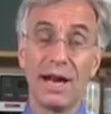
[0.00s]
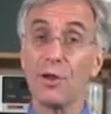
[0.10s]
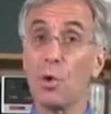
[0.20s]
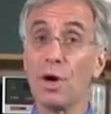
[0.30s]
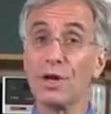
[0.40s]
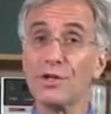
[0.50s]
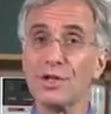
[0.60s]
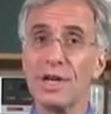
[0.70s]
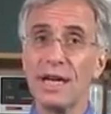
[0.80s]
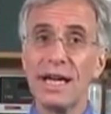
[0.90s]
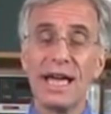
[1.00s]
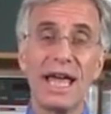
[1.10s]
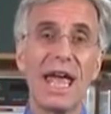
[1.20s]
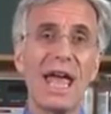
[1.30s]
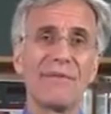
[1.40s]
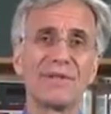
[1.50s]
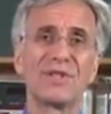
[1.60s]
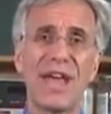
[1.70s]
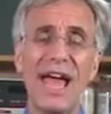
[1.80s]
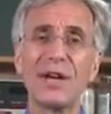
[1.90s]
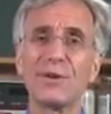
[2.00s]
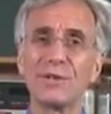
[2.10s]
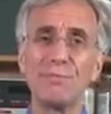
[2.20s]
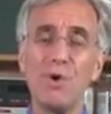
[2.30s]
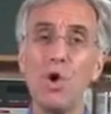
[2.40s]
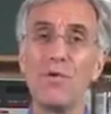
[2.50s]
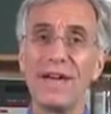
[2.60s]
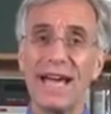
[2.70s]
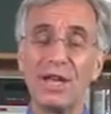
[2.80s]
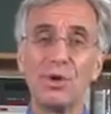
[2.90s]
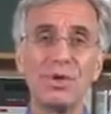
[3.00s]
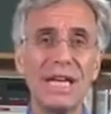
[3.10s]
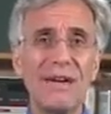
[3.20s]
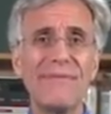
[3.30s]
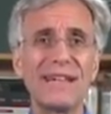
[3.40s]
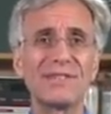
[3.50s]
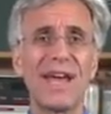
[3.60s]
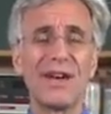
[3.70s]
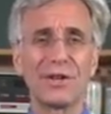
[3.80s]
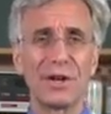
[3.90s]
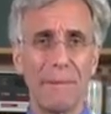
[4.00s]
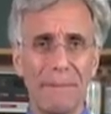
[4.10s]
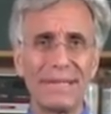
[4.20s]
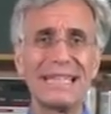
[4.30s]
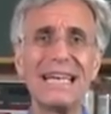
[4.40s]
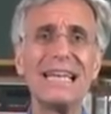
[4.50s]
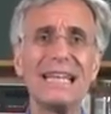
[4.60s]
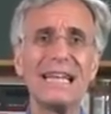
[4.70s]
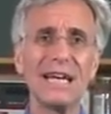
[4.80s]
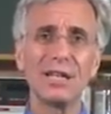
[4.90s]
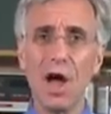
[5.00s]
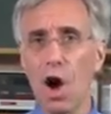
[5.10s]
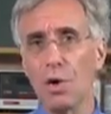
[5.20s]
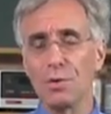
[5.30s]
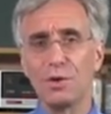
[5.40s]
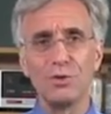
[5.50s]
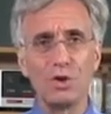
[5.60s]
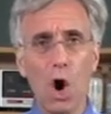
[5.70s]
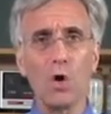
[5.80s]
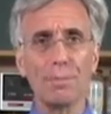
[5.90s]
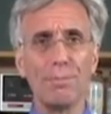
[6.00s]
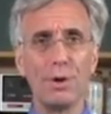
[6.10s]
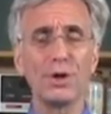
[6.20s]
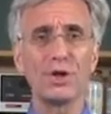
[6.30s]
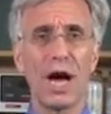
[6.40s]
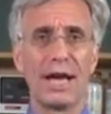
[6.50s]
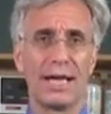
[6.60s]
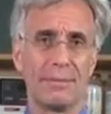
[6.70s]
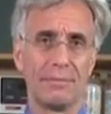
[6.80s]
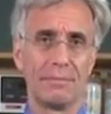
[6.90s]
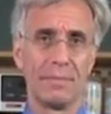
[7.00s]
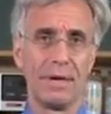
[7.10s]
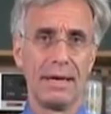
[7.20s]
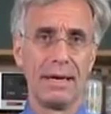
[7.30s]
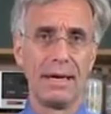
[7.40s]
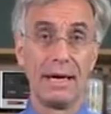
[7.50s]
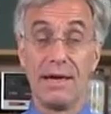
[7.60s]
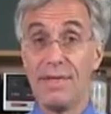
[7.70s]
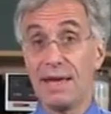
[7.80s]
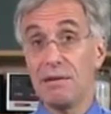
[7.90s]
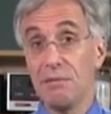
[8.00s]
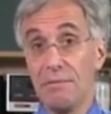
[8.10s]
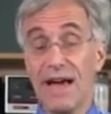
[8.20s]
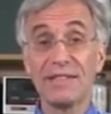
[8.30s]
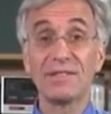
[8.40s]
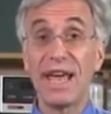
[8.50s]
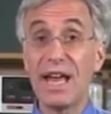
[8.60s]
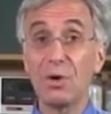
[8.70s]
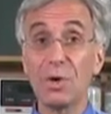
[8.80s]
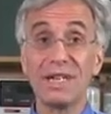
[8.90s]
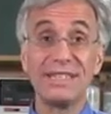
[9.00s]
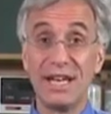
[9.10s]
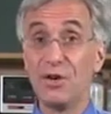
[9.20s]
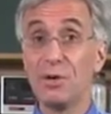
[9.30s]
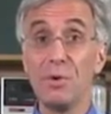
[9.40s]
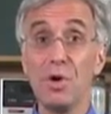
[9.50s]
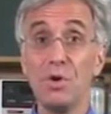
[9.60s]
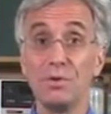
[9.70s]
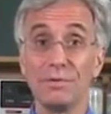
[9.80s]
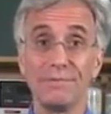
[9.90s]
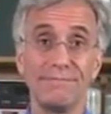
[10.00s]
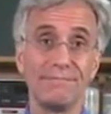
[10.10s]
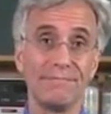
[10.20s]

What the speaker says: In other words, if a skater is moving and you leave that skater completely alone, you don't push on him, then that skater will continue to move.